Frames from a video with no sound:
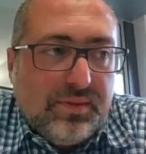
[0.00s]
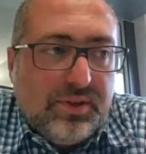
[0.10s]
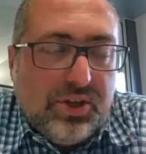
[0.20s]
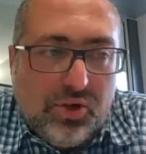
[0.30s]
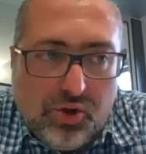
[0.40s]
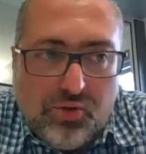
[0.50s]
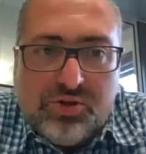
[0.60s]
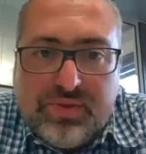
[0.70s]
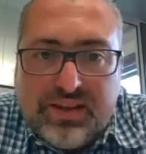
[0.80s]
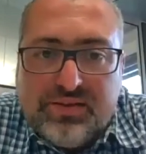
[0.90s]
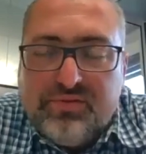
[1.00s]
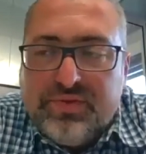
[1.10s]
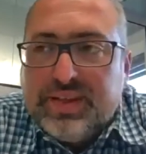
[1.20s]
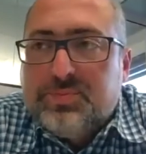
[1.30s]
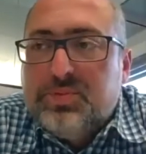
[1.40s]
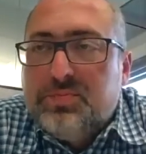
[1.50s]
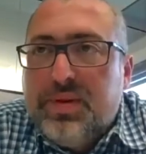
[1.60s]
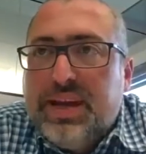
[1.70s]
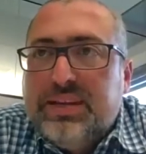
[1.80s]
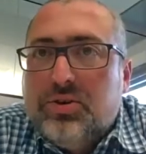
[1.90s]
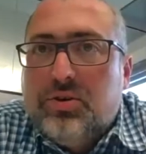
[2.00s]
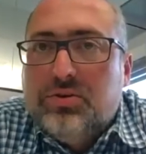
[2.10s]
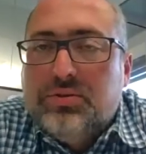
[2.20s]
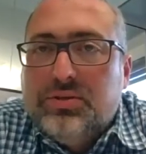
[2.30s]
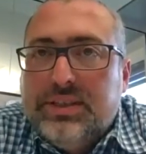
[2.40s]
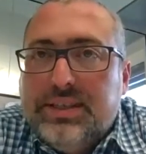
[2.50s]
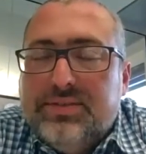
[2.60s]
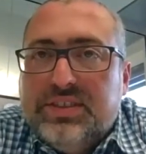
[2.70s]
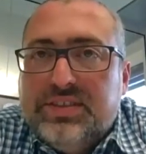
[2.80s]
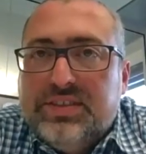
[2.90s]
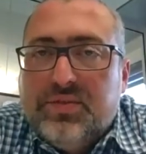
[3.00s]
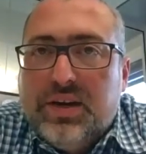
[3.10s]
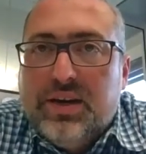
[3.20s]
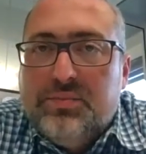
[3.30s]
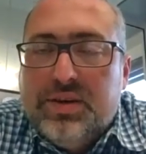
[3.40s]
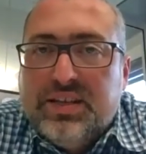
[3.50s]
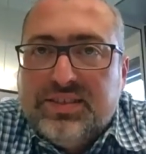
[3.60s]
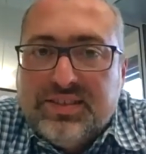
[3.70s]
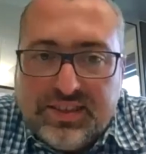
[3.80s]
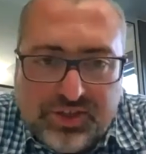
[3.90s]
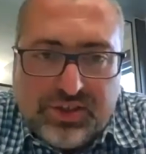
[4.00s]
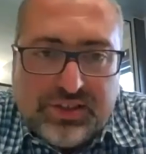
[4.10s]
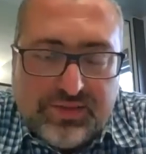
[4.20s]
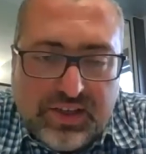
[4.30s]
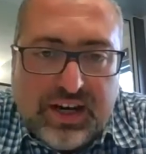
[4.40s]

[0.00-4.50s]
the huge amount of investment made on Innovative Medicines Initiative, the